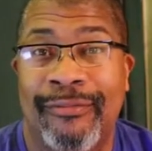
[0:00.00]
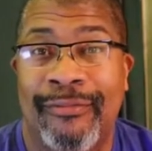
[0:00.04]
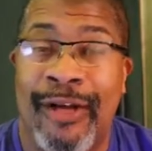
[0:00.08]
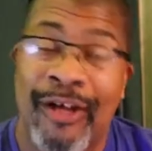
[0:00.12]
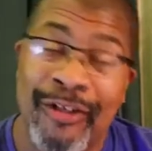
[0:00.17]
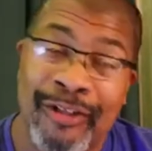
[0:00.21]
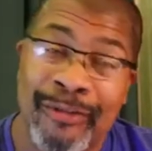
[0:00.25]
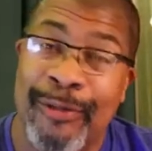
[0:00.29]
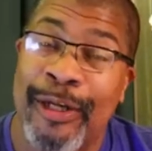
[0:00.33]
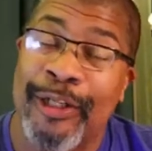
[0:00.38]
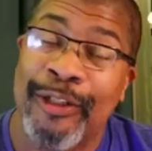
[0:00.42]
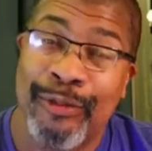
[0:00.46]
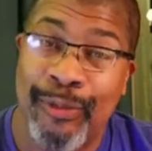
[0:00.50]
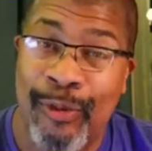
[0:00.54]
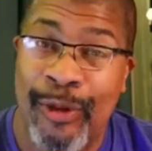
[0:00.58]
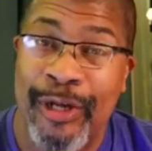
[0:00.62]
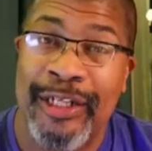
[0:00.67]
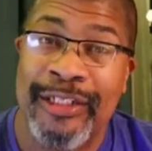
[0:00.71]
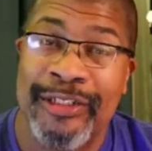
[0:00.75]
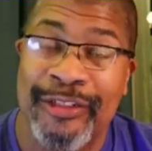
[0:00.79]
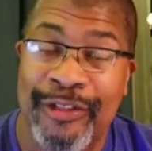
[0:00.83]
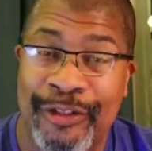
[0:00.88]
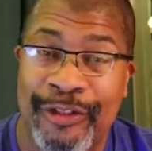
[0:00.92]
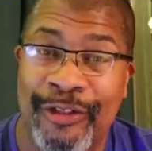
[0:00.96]
when I was in my
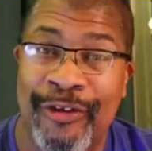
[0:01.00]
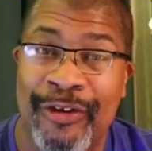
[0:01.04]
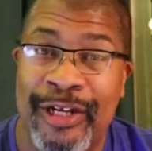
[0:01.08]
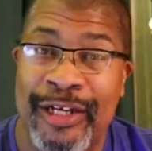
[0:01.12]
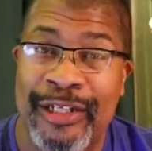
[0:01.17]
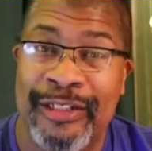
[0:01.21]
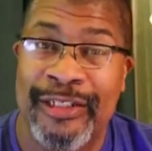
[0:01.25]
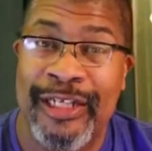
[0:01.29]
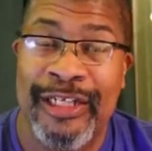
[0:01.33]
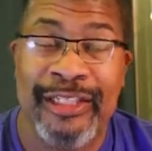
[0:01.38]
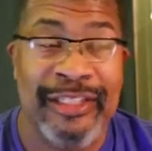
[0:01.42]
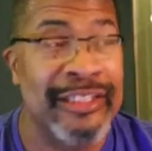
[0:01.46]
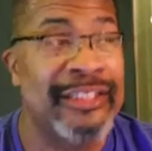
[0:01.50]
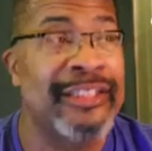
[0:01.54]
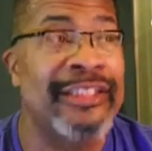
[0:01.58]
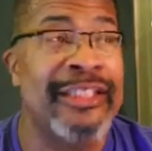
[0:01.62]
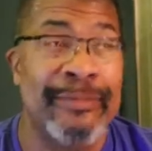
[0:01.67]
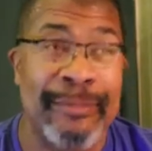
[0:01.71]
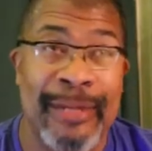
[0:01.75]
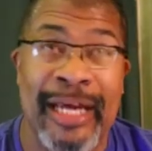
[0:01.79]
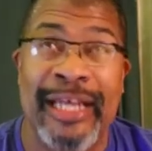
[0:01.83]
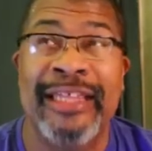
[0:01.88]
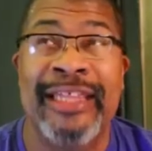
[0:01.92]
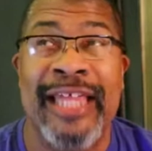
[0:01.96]
twenties and thirties. It just
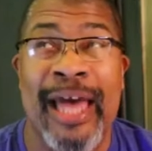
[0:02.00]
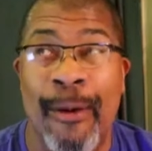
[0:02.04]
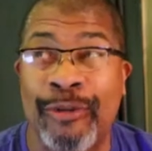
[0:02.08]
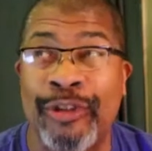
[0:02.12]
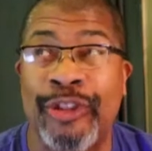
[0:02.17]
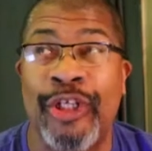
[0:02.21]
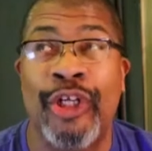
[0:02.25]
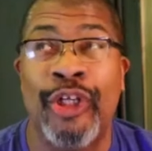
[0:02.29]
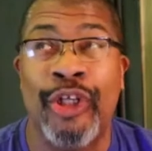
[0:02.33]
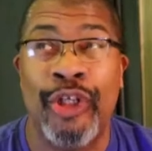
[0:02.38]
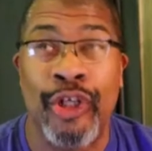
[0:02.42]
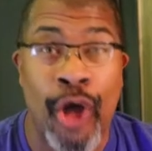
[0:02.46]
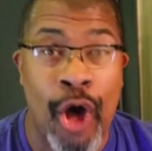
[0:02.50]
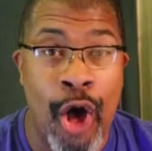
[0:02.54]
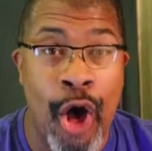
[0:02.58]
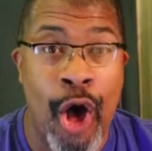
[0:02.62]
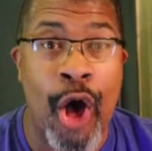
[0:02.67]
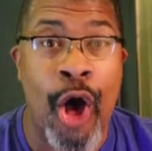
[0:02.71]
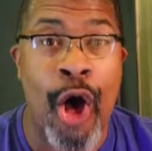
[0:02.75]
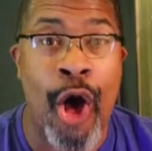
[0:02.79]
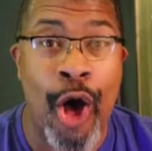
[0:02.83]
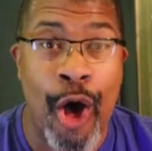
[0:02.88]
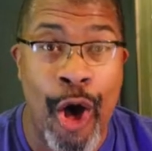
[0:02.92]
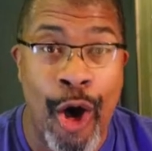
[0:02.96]
seemed like that was a
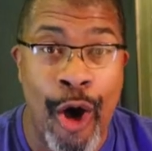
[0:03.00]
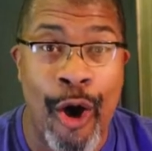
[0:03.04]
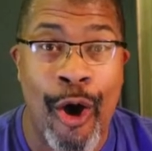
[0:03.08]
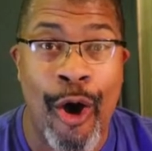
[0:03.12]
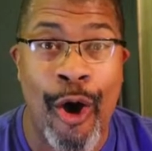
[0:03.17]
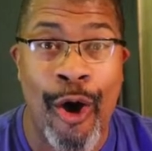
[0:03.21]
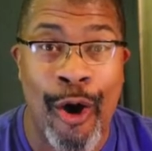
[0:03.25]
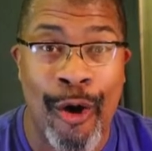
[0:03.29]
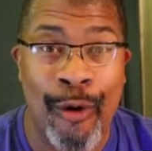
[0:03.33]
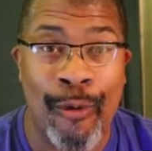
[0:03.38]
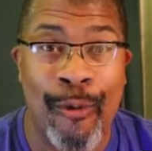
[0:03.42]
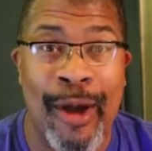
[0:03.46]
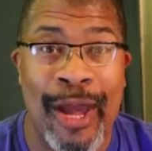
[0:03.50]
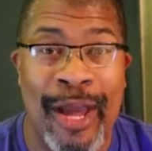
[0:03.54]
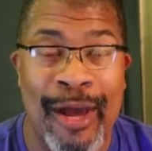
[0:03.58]
long